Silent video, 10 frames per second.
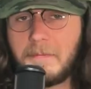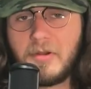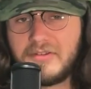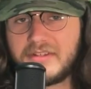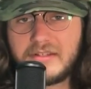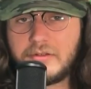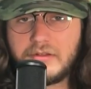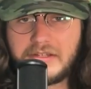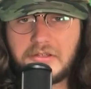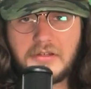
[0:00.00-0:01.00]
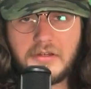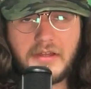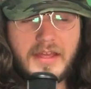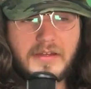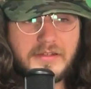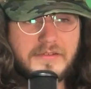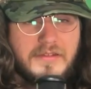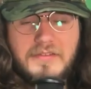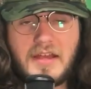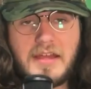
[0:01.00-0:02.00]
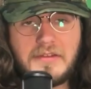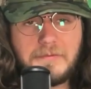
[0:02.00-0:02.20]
particularly good, and its design is